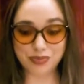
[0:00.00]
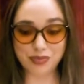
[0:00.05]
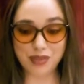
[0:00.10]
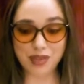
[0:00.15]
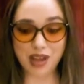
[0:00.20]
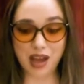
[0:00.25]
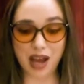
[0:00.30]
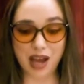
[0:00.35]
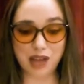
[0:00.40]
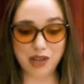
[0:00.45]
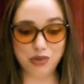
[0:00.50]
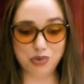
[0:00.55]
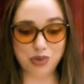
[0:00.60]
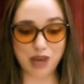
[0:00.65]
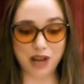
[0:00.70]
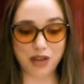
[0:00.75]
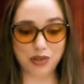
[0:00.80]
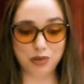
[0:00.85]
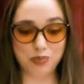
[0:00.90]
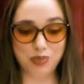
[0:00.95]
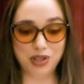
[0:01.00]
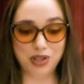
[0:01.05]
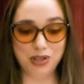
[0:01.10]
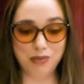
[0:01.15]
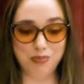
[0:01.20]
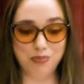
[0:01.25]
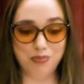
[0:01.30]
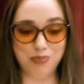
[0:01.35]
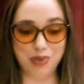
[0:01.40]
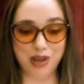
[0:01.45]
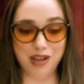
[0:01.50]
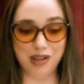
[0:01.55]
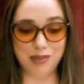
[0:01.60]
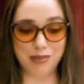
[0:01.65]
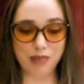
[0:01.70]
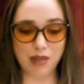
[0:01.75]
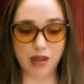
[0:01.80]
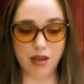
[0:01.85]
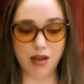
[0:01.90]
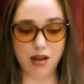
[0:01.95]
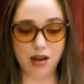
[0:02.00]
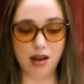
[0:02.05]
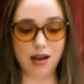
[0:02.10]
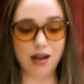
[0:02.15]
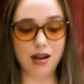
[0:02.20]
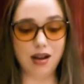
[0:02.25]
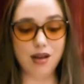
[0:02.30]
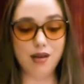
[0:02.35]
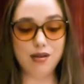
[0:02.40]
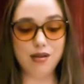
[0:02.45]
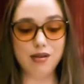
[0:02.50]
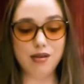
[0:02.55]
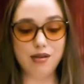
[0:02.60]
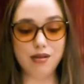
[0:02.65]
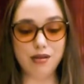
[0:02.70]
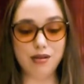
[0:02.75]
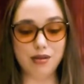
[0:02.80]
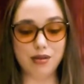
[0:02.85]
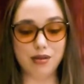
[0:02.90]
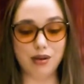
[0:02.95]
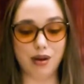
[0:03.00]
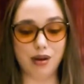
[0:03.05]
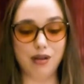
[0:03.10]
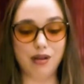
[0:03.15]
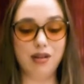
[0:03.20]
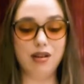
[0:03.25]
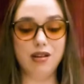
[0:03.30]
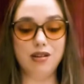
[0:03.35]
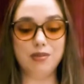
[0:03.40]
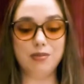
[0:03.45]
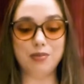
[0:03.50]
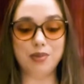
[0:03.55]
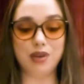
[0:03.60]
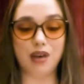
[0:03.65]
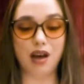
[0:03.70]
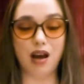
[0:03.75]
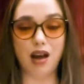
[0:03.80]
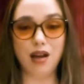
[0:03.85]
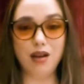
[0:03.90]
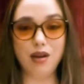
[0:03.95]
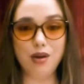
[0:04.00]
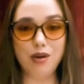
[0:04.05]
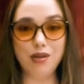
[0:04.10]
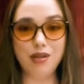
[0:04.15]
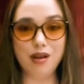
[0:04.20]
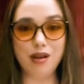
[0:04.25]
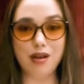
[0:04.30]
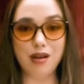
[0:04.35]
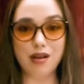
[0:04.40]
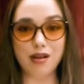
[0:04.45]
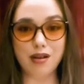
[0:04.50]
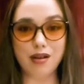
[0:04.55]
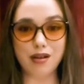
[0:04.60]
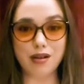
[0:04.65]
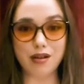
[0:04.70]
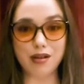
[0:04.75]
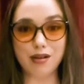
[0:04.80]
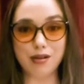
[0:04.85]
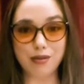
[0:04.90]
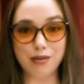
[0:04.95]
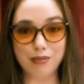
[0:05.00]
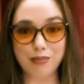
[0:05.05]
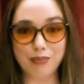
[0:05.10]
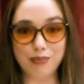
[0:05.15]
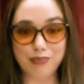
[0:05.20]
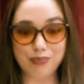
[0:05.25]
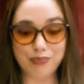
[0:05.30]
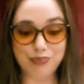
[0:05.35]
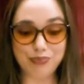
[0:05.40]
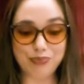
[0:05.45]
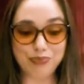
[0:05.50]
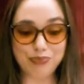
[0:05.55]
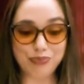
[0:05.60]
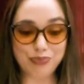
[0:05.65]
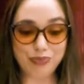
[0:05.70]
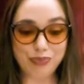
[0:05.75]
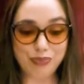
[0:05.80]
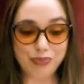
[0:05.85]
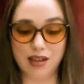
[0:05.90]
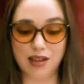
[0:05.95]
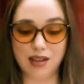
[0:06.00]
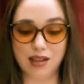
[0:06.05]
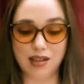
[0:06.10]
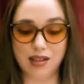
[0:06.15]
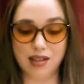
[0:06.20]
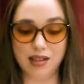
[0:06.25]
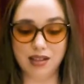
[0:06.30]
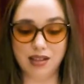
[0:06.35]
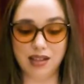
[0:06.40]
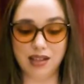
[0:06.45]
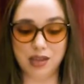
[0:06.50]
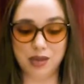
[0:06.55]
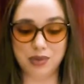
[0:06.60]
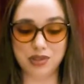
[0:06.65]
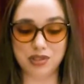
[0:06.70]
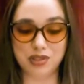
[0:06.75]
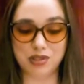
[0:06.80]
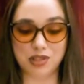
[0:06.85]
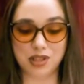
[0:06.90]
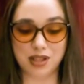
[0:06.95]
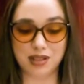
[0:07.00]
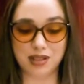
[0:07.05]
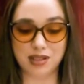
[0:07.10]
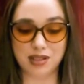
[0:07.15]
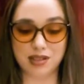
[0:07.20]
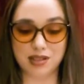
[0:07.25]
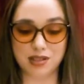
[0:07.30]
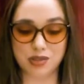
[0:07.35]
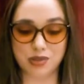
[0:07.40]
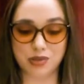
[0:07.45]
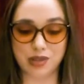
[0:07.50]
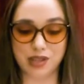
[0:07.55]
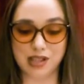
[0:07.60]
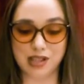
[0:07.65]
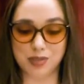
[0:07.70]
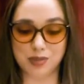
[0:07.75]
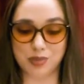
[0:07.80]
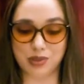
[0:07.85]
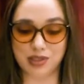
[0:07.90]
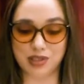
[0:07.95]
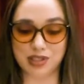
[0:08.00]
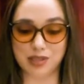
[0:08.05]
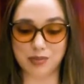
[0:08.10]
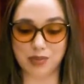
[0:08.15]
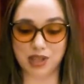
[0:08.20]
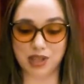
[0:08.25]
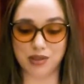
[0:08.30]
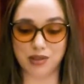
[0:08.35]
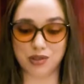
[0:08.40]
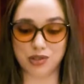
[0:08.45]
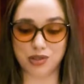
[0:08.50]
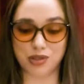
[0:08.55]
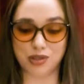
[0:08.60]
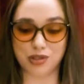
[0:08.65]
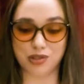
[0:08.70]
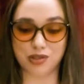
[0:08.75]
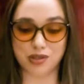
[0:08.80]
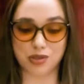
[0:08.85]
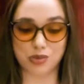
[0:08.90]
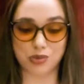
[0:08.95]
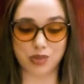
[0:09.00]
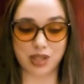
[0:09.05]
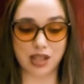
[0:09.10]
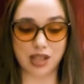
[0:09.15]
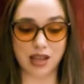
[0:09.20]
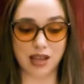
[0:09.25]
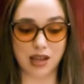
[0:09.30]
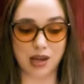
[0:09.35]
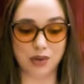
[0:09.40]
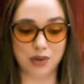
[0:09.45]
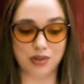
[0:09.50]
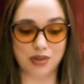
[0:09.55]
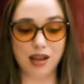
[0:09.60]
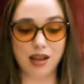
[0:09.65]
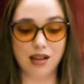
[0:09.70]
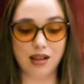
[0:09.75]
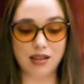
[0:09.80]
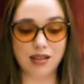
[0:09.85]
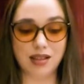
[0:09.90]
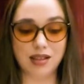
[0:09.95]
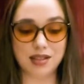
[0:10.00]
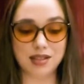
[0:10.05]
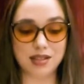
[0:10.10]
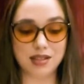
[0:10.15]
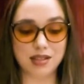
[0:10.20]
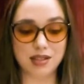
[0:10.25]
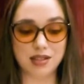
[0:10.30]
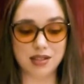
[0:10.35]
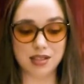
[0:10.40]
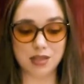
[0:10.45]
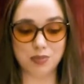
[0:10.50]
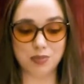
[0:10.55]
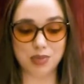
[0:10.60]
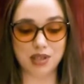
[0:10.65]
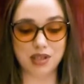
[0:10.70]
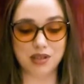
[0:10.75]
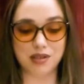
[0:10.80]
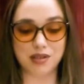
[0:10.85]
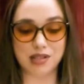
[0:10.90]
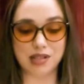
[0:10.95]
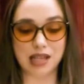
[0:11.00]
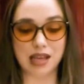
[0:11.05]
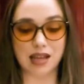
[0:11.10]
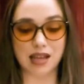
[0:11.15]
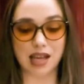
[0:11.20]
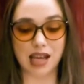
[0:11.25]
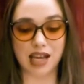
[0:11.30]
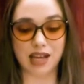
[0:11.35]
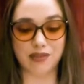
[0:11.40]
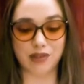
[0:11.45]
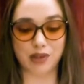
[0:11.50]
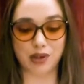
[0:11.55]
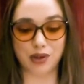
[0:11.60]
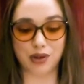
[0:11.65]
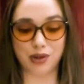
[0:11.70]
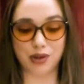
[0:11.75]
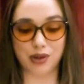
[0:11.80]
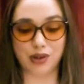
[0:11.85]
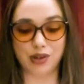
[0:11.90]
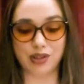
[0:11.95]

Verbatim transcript: I'd rather be a baby. Hello, up, hello there. He was checked in his transports by the churches ringing out the lustiest peals he had ever heard.